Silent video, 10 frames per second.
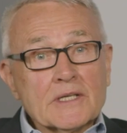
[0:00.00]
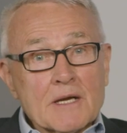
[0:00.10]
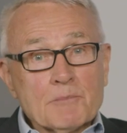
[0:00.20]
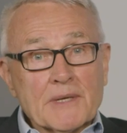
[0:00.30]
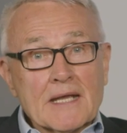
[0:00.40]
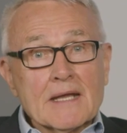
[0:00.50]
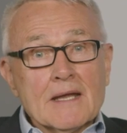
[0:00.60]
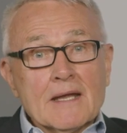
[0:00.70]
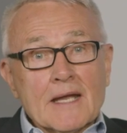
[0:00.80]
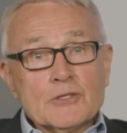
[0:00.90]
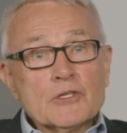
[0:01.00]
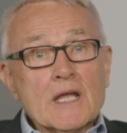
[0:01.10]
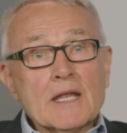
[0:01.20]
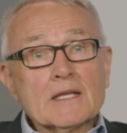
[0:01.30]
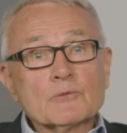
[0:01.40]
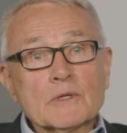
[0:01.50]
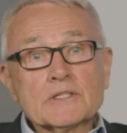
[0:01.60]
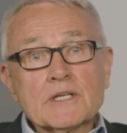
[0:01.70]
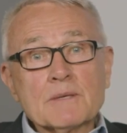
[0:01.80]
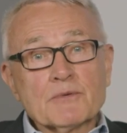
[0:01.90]
company educating real
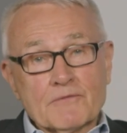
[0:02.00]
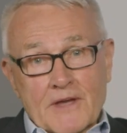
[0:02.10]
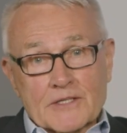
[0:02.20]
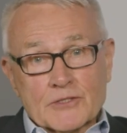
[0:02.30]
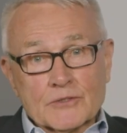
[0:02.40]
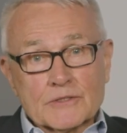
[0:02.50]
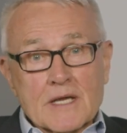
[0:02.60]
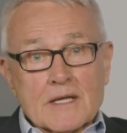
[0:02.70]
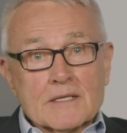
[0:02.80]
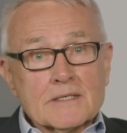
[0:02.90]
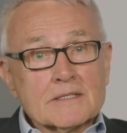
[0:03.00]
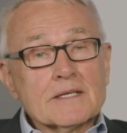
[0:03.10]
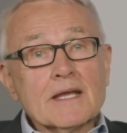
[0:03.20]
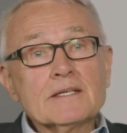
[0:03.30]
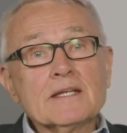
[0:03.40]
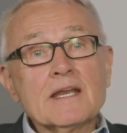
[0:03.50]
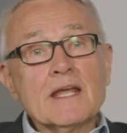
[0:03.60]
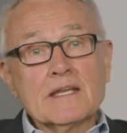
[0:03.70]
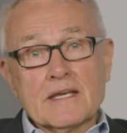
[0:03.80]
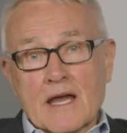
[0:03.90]
estate professionals since
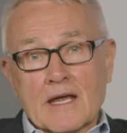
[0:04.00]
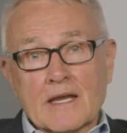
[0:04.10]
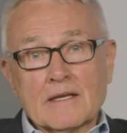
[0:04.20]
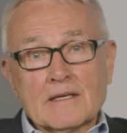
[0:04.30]
1989.